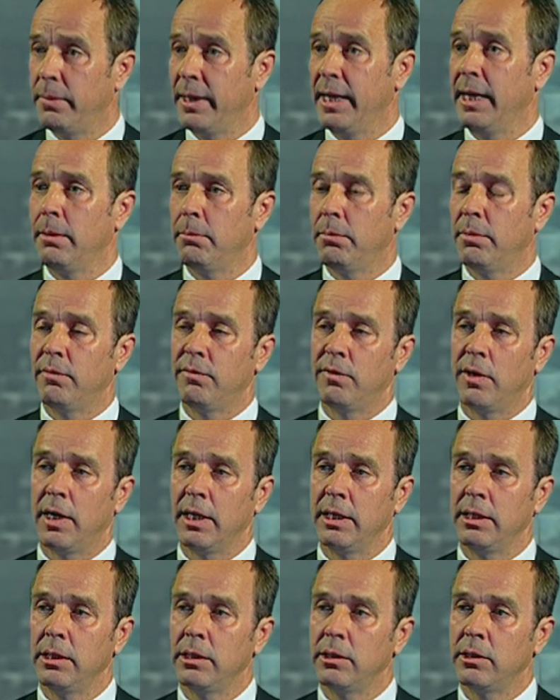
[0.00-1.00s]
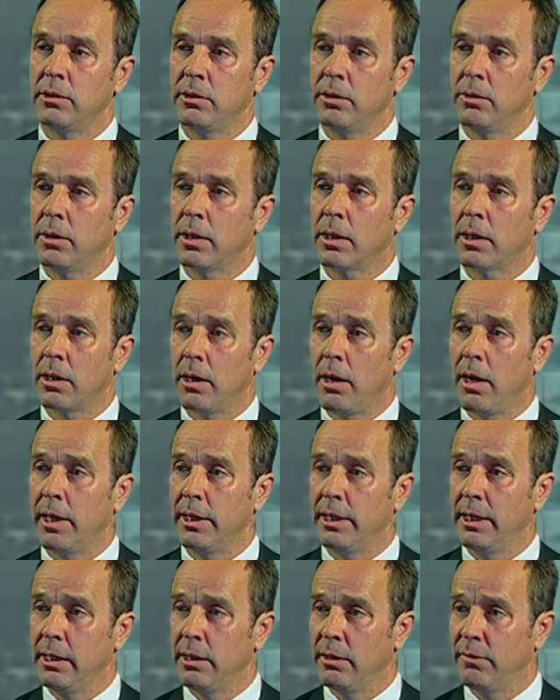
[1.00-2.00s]
being provided to a
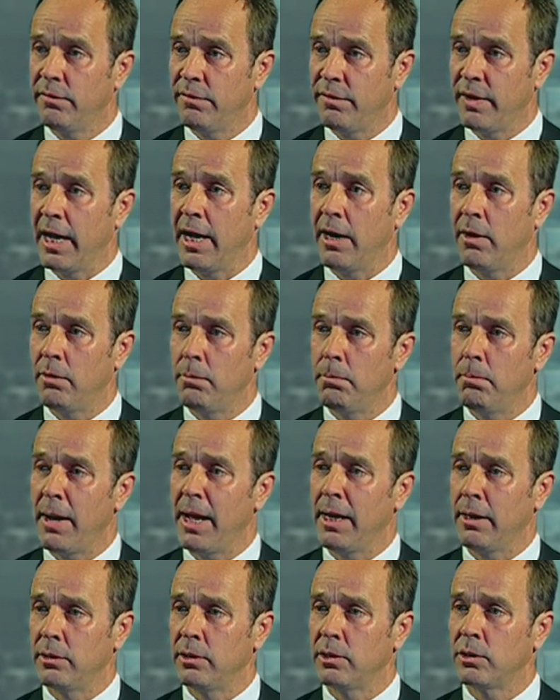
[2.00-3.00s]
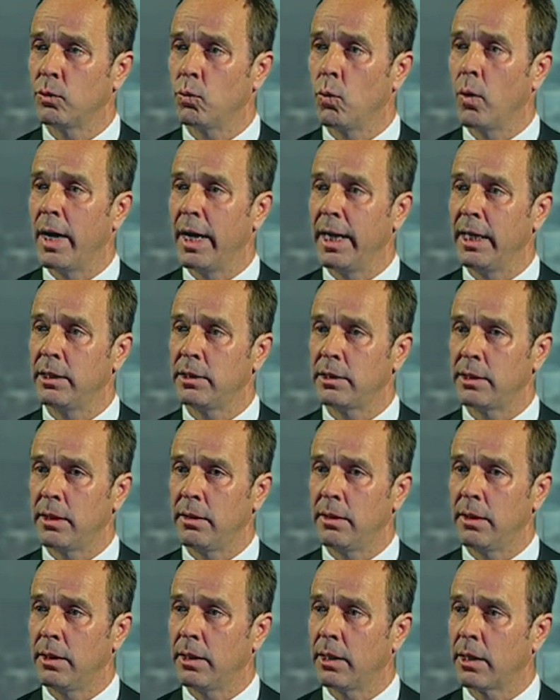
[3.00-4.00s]
client in a fair and balanced way so
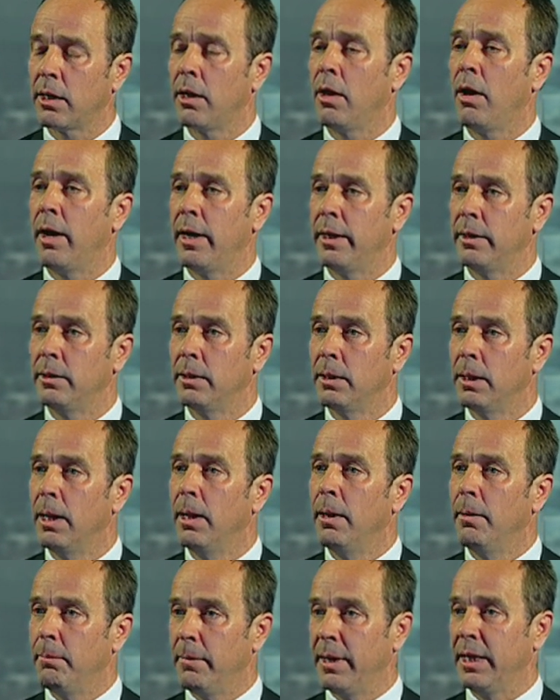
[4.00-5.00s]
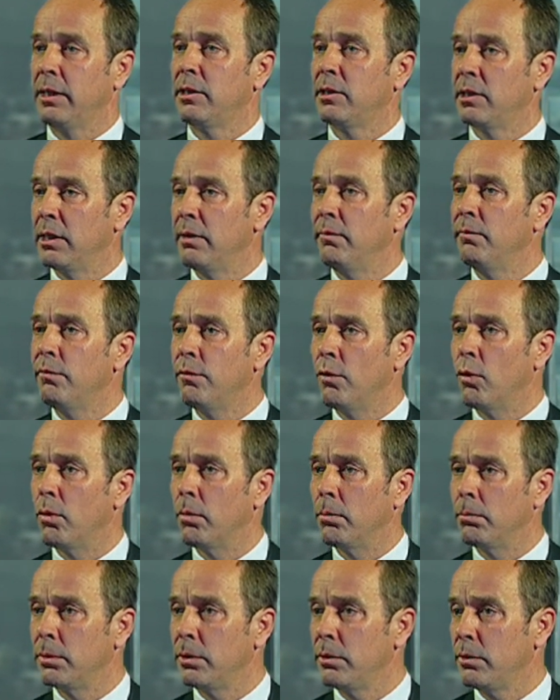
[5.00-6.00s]
that the client makes an
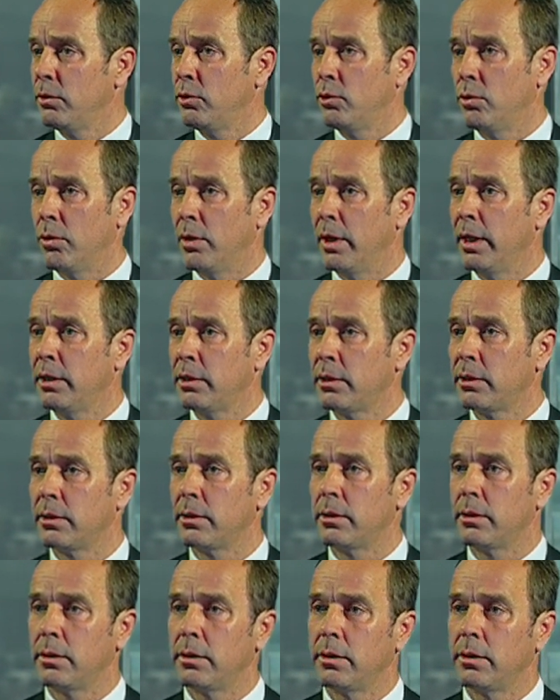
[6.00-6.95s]
informed choice.